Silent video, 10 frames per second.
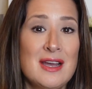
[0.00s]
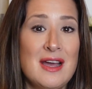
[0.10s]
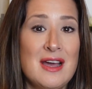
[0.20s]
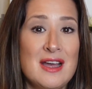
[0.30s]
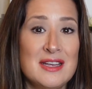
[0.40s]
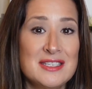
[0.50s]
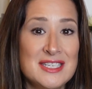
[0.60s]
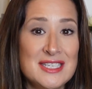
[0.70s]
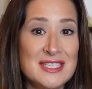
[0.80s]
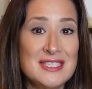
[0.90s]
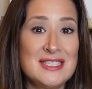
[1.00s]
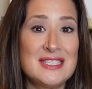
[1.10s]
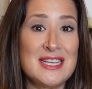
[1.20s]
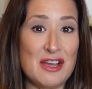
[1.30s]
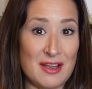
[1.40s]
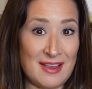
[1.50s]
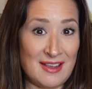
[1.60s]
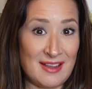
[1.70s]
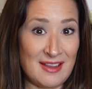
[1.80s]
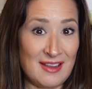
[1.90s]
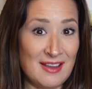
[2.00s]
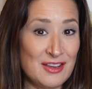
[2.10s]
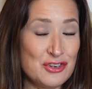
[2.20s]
uh, Tiziana